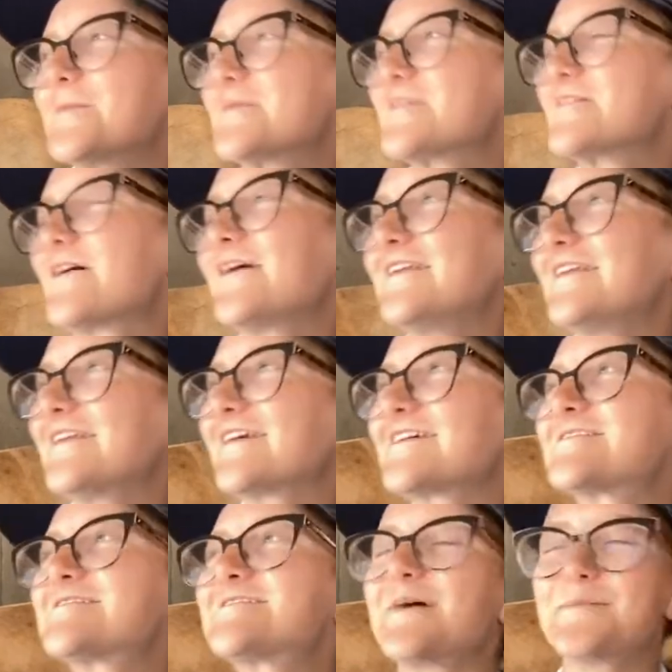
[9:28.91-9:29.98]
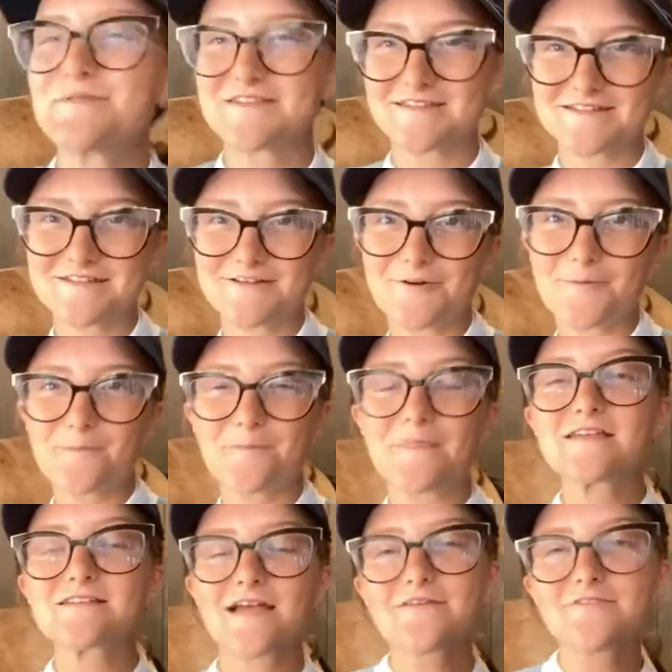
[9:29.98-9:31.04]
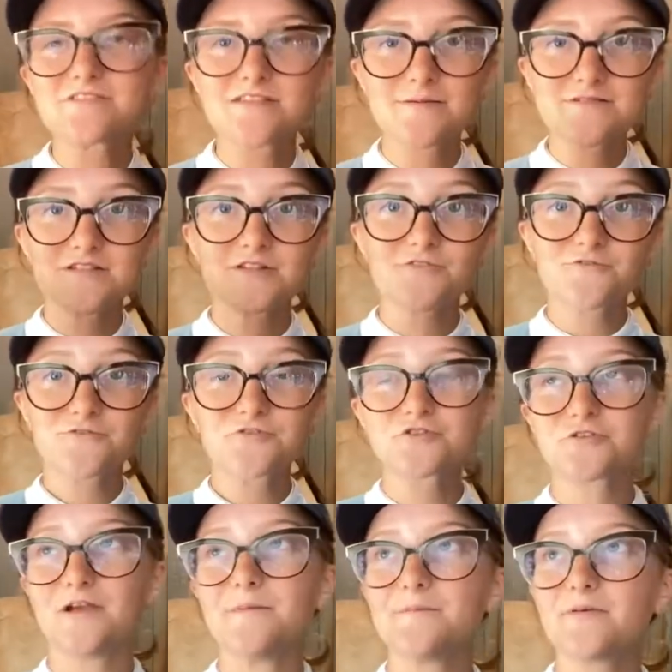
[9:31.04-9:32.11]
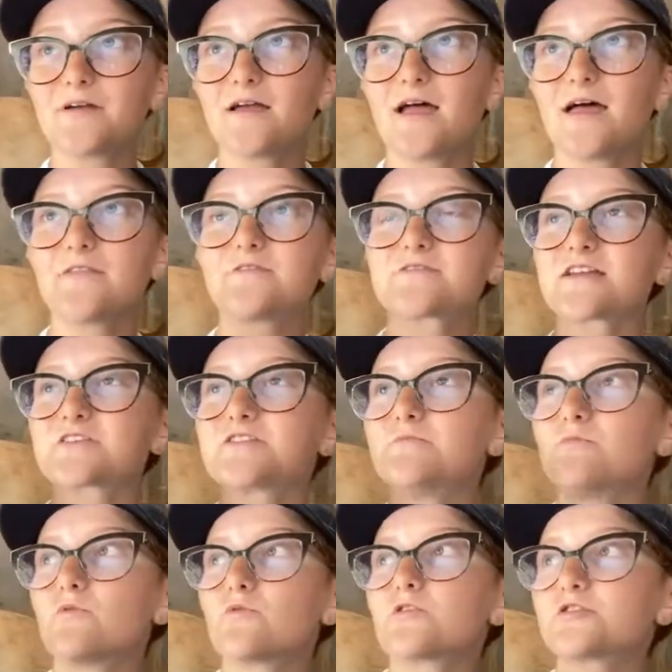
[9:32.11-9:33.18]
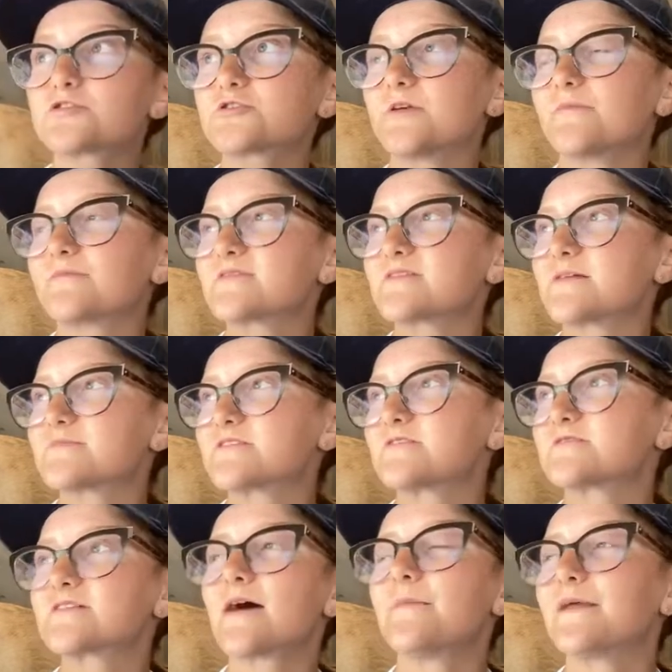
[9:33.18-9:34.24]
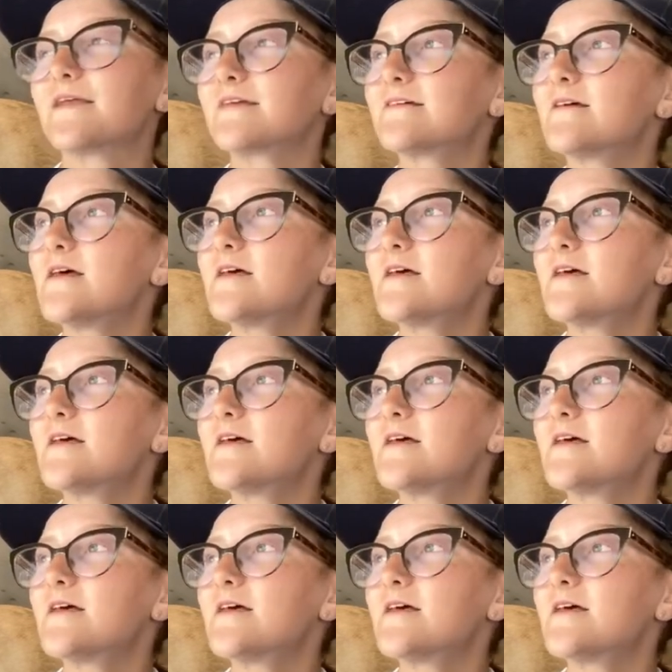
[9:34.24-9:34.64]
So I need like a substitute because I have a substitute for shrimp and there's actually more shrimp substitutes coming.